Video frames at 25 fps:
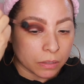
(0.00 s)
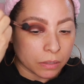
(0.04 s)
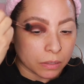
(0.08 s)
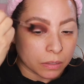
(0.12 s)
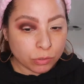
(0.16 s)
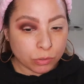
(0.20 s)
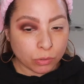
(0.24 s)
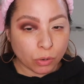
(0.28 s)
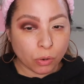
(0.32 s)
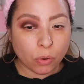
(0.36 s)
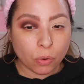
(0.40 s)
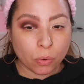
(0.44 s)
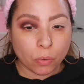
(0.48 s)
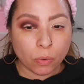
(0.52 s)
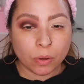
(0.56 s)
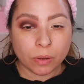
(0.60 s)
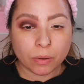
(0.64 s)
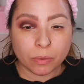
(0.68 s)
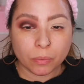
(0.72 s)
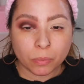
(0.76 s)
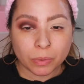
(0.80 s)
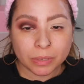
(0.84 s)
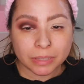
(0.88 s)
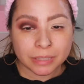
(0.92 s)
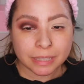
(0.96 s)
So
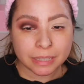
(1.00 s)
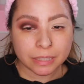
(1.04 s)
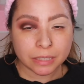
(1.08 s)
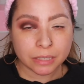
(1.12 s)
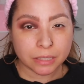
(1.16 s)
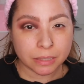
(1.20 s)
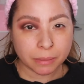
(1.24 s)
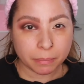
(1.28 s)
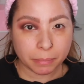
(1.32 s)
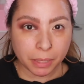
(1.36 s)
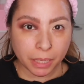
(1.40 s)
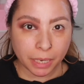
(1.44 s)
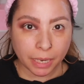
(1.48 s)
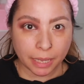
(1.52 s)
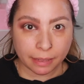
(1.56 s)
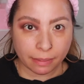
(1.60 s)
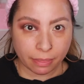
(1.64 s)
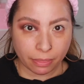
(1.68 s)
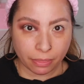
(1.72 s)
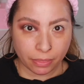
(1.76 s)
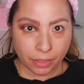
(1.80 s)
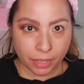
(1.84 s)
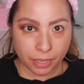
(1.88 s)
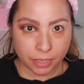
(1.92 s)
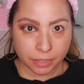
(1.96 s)
once it looks something like
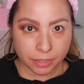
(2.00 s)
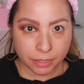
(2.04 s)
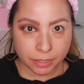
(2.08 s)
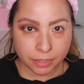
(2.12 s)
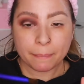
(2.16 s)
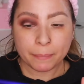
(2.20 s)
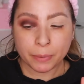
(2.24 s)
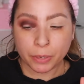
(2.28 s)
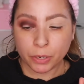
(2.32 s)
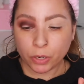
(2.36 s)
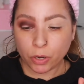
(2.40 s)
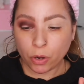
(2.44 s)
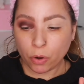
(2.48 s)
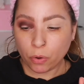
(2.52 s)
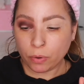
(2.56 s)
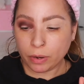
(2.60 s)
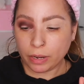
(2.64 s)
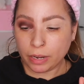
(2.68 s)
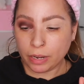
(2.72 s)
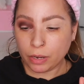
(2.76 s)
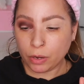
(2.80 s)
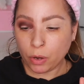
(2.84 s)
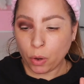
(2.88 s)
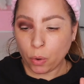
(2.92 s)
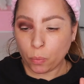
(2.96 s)
this, I'm going to go
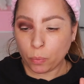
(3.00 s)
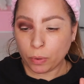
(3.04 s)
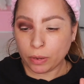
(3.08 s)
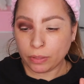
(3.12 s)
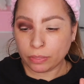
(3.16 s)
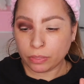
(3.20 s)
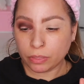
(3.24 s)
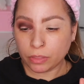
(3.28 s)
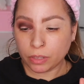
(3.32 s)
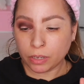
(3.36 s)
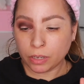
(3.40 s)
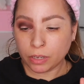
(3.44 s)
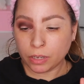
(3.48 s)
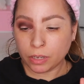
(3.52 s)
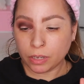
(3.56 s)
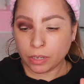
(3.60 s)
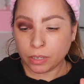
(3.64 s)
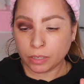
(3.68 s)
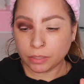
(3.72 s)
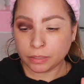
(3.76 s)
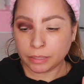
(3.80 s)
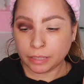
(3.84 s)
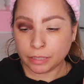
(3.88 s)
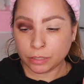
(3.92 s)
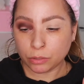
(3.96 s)
in with
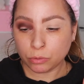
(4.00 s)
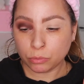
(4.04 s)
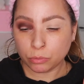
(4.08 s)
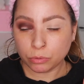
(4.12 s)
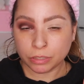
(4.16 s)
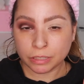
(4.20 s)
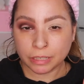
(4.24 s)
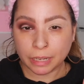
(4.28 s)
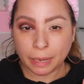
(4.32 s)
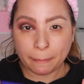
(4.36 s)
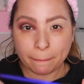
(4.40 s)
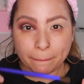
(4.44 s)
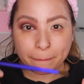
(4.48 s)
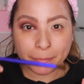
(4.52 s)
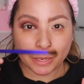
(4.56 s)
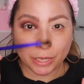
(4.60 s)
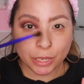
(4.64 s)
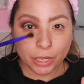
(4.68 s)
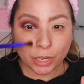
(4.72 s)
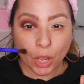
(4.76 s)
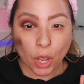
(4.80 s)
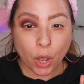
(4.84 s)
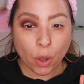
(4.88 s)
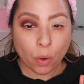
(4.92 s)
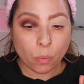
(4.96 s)
the Tresluce
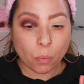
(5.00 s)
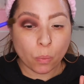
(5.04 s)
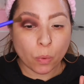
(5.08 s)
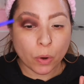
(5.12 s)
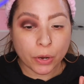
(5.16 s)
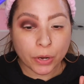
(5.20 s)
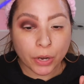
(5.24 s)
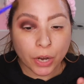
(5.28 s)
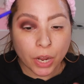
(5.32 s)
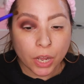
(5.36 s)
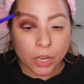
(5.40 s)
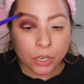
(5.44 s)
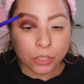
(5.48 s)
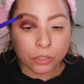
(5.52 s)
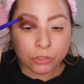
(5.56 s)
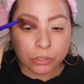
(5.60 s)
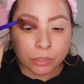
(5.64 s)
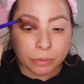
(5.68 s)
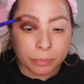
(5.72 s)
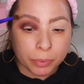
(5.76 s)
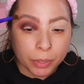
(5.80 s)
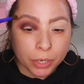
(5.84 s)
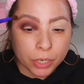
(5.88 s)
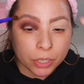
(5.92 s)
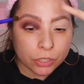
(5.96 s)

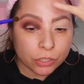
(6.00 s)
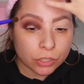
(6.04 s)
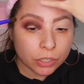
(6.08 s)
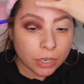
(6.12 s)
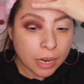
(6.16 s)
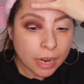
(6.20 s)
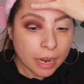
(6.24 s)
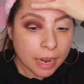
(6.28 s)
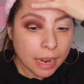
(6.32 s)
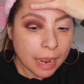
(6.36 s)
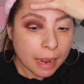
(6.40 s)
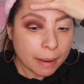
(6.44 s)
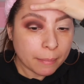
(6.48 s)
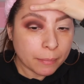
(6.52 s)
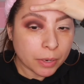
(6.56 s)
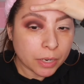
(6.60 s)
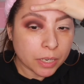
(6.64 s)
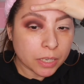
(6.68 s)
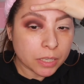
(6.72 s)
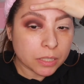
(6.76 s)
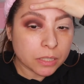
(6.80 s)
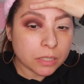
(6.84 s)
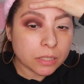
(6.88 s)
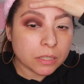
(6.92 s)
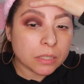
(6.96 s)
B100 brush. I'm
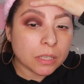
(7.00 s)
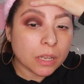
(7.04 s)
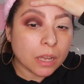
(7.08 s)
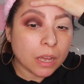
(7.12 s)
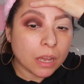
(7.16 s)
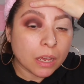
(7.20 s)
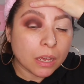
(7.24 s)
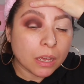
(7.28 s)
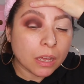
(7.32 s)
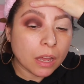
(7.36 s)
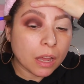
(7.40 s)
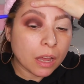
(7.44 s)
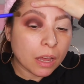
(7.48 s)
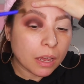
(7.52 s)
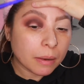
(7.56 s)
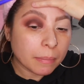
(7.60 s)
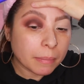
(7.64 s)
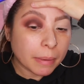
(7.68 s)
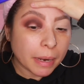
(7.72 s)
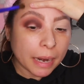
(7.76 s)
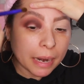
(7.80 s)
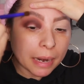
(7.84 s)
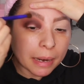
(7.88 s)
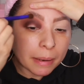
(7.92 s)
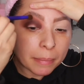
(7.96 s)
going to tug on
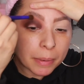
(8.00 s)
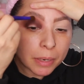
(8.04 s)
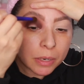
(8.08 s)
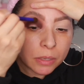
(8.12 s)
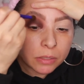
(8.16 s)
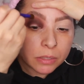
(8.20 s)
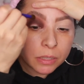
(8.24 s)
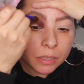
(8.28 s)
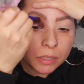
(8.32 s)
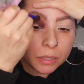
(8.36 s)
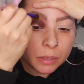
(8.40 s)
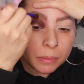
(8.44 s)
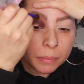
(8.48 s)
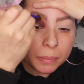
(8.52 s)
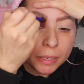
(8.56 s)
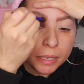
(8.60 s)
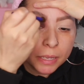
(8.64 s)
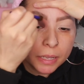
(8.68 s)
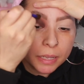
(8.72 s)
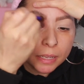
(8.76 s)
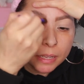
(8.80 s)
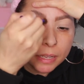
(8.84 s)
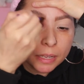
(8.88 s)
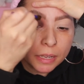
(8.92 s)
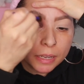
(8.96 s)
my eyebrows a little
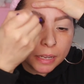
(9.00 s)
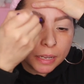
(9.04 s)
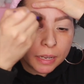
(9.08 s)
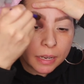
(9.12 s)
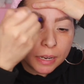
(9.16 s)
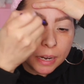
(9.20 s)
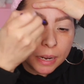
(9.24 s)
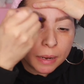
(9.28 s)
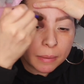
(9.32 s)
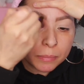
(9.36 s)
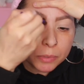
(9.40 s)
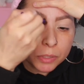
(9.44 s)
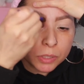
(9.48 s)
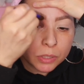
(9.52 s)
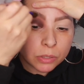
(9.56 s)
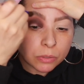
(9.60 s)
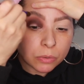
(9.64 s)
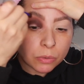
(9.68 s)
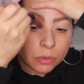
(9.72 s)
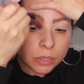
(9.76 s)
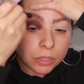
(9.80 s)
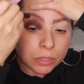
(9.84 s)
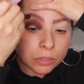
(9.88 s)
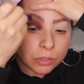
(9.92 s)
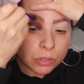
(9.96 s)
bit, and I'm just
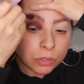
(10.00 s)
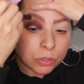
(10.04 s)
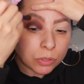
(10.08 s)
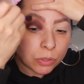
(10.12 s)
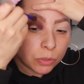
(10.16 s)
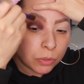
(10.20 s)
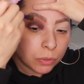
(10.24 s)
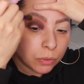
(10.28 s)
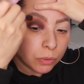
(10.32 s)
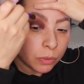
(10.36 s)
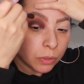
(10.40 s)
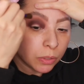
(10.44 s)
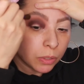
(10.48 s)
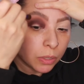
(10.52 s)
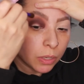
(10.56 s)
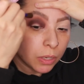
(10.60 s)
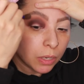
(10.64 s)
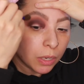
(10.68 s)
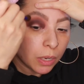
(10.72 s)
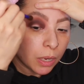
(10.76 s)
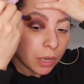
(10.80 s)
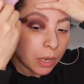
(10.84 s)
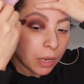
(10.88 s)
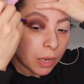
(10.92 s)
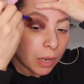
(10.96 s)
going to
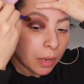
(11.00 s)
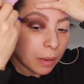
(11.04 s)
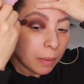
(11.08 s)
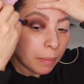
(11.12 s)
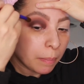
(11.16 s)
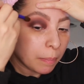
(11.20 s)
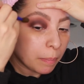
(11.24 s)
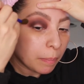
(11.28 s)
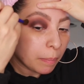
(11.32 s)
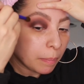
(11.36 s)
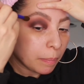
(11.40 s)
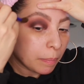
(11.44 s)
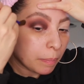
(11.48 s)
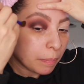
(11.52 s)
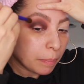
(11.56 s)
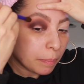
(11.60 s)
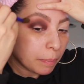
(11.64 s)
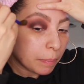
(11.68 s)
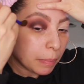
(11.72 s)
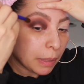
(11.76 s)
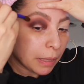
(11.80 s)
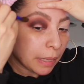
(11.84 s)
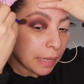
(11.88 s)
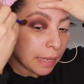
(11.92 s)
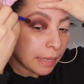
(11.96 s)

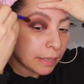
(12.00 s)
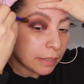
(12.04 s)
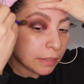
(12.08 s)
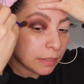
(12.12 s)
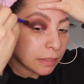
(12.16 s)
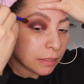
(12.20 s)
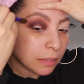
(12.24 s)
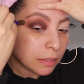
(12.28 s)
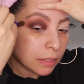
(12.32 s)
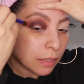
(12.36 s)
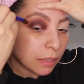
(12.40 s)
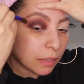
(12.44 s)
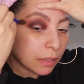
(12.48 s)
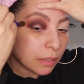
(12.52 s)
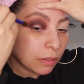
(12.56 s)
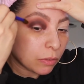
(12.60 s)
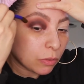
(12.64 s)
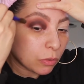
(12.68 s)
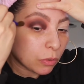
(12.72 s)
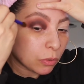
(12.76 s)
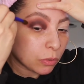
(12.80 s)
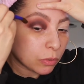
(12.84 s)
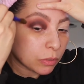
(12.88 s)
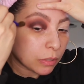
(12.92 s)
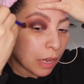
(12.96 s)
blend
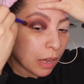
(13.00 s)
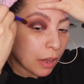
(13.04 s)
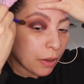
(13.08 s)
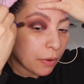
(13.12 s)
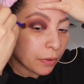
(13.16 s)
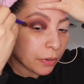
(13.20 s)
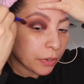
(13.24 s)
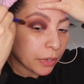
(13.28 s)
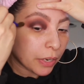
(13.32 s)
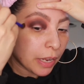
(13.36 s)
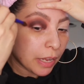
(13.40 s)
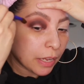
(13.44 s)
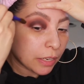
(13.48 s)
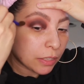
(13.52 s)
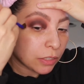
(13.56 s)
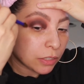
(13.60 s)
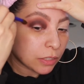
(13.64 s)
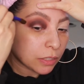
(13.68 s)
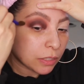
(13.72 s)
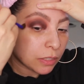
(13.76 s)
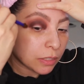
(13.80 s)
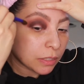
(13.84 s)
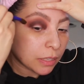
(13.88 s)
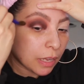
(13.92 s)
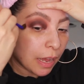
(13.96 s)
those outer
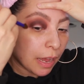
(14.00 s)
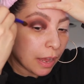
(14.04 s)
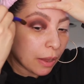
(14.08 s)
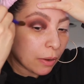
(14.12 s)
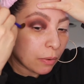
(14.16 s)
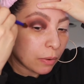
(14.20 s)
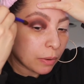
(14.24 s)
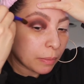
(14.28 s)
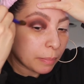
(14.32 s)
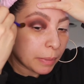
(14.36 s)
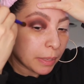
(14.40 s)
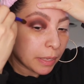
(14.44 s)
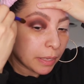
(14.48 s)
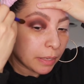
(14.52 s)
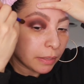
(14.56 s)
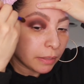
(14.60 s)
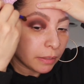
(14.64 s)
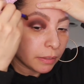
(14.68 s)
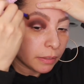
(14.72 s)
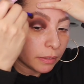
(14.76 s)
edges out a bit.